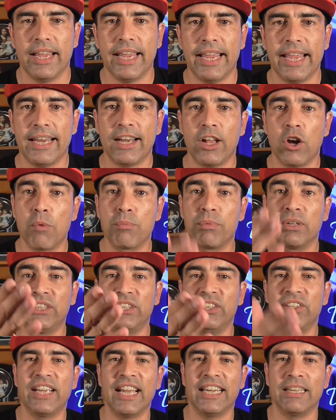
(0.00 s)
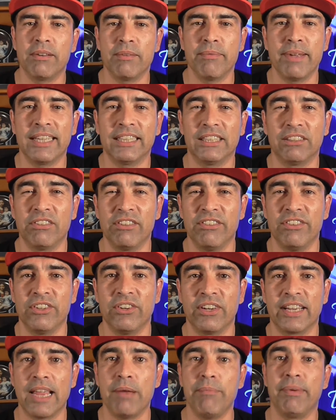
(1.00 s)
And I hope to see you guys on the next
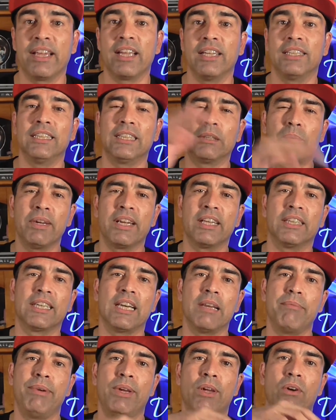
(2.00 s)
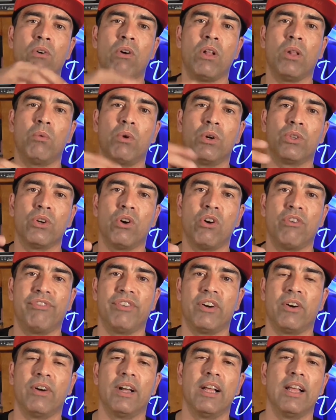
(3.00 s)
review, okay? Because this week is going to be all
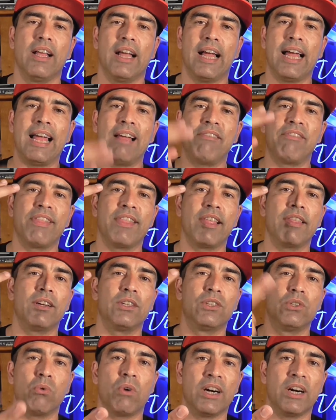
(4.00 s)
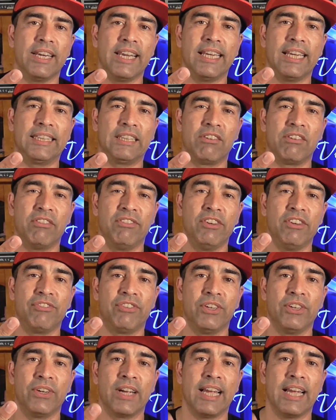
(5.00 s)
WOTOFO. I have another 2 RDAs to
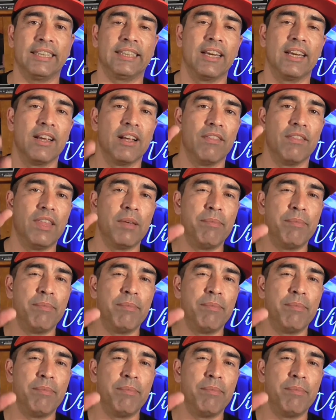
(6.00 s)
review for you guys.